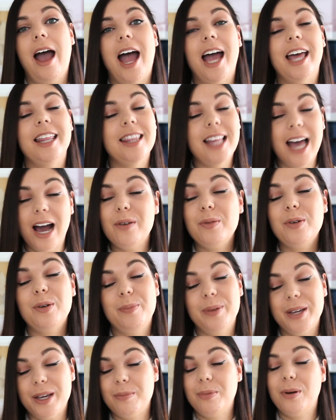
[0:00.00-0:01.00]
And that will
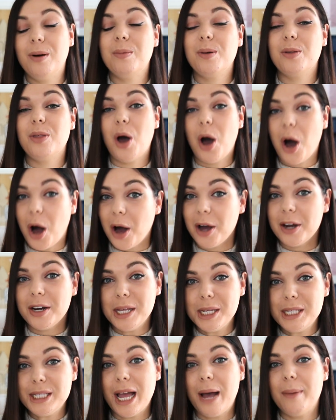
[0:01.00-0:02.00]
be probably the
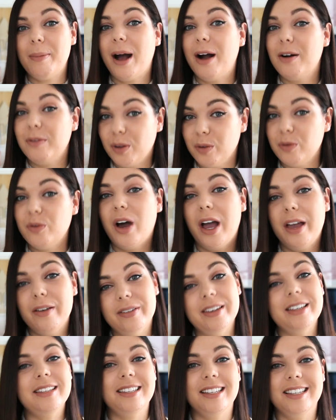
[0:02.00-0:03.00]
hardest step out of the 5
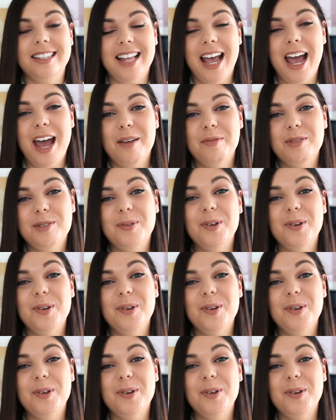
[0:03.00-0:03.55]
easy steps.